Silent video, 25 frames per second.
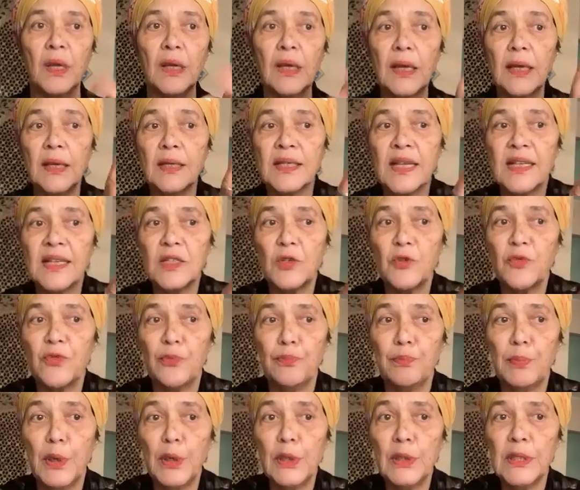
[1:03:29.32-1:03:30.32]
it's as if a
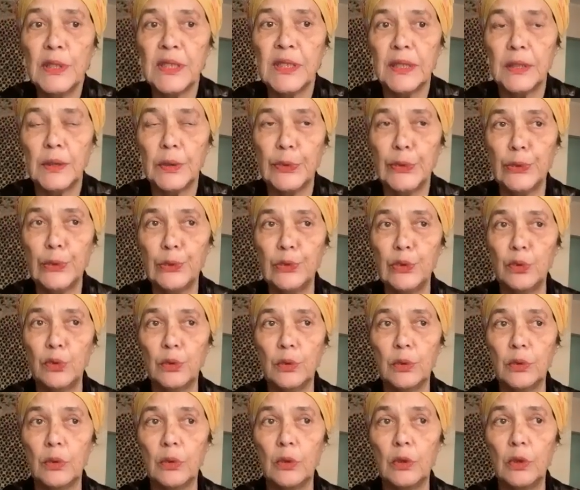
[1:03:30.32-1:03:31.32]
body,
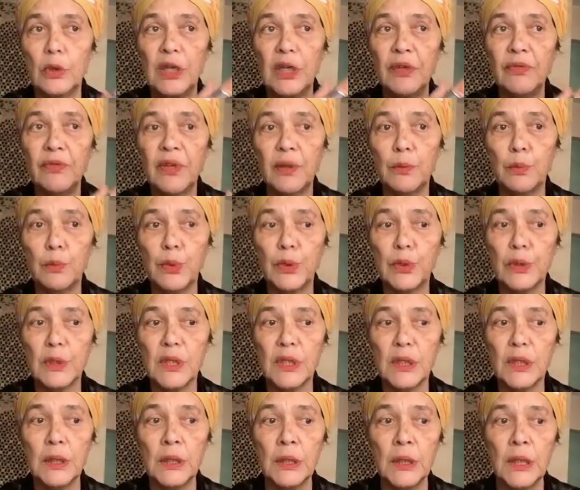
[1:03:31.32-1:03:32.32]
a living
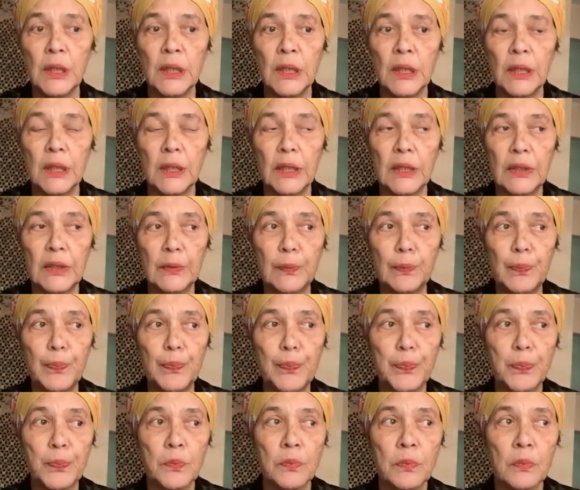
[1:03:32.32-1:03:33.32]
body,
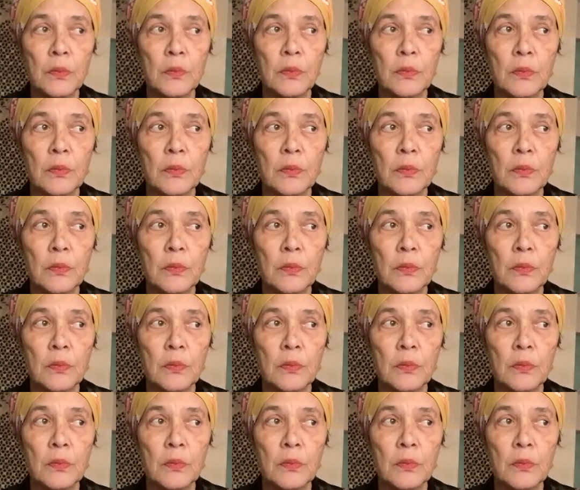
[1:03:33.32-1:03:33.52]
and